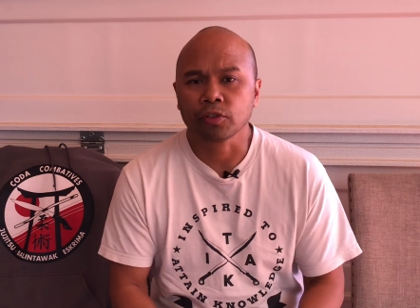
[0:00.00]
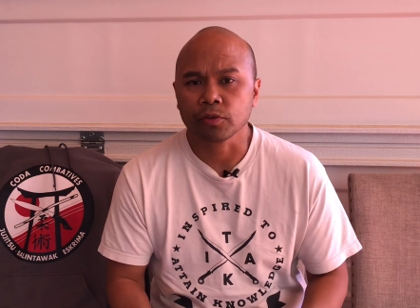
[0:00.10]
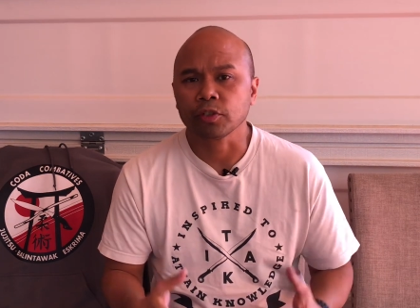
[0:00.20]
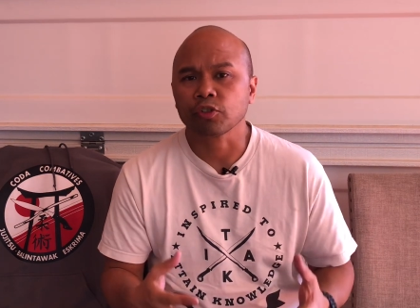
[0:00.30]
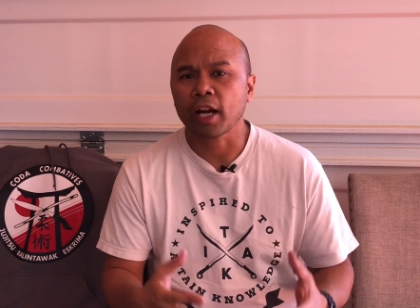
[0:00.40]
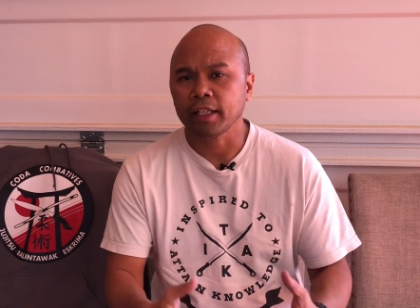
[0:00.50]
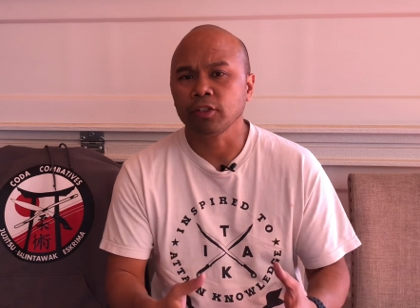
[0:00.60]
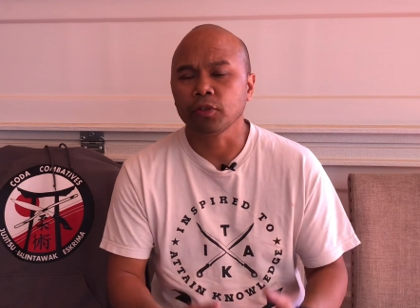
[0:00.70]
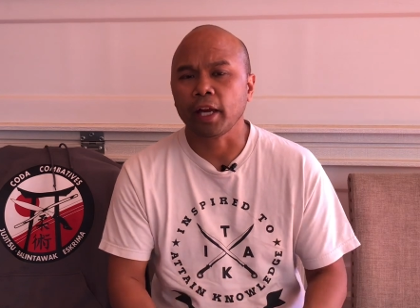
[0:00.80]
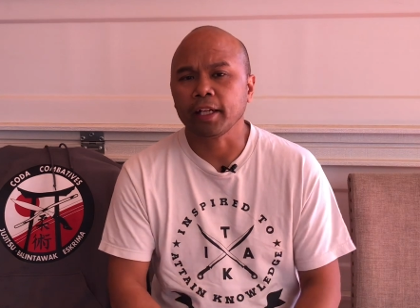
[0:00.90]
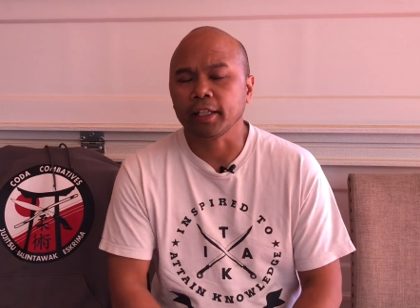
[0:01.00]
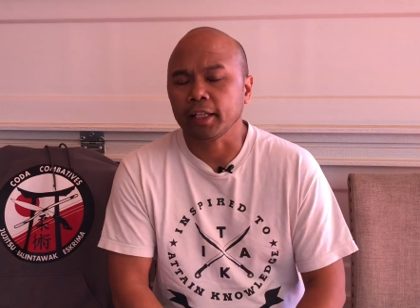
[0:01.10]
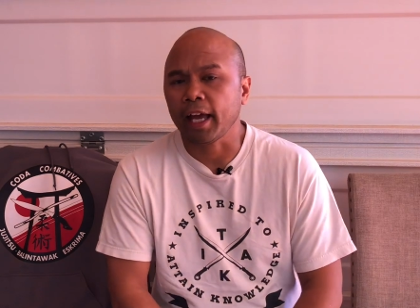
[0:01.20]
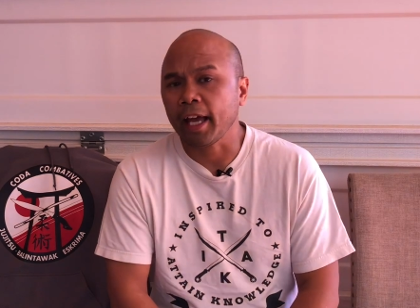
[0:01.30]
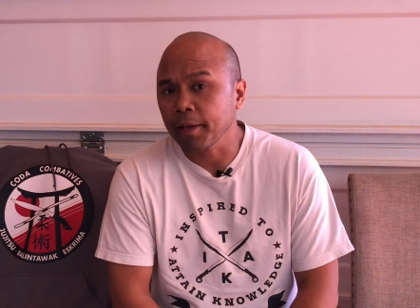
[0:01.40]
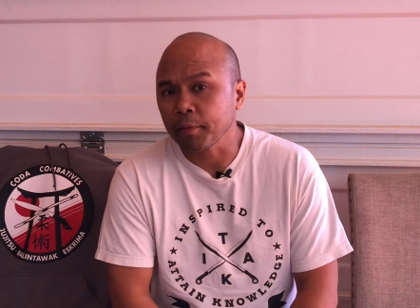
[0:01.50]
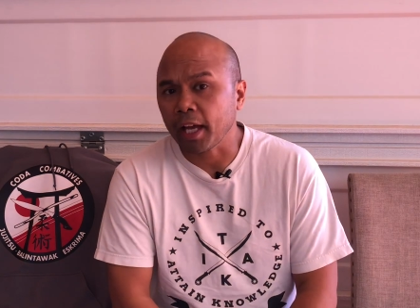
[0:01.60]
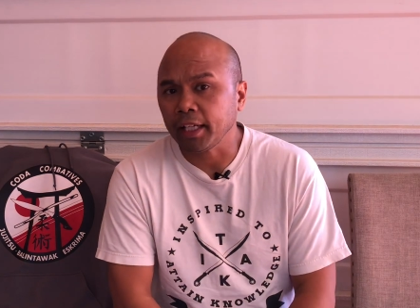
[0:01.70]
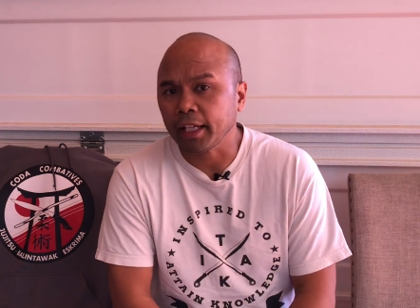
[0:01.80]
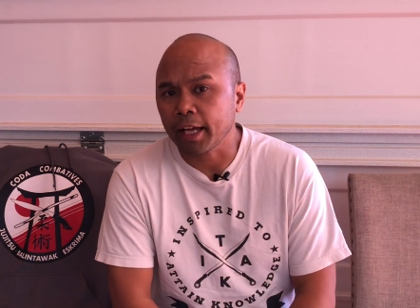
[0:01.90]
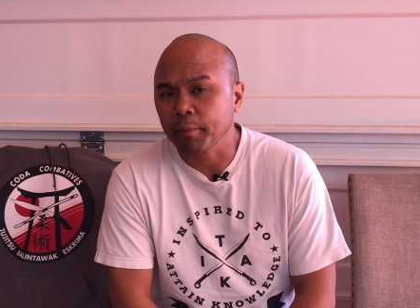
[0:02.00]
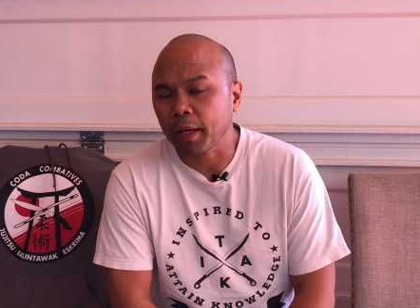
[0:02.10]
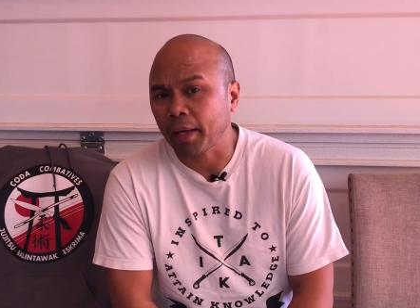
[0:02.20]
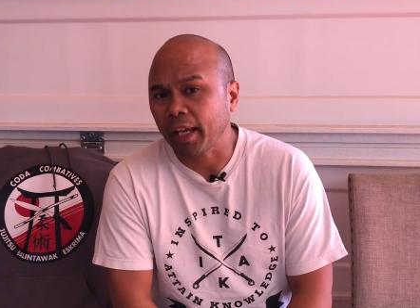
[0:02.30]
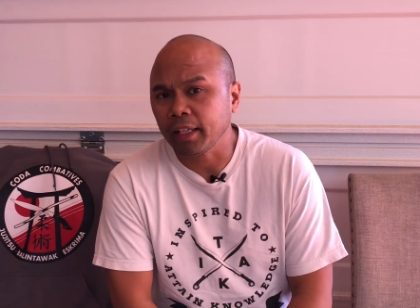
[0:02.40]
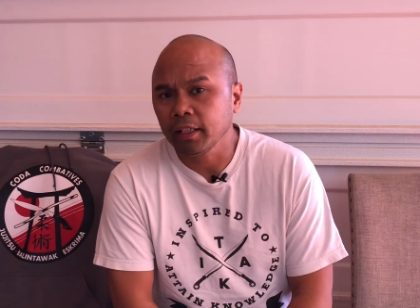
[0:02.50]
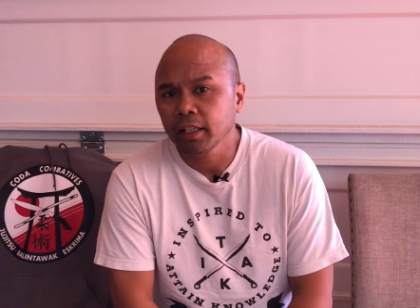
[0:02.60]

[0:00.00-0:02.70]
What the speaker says: try to do any MMA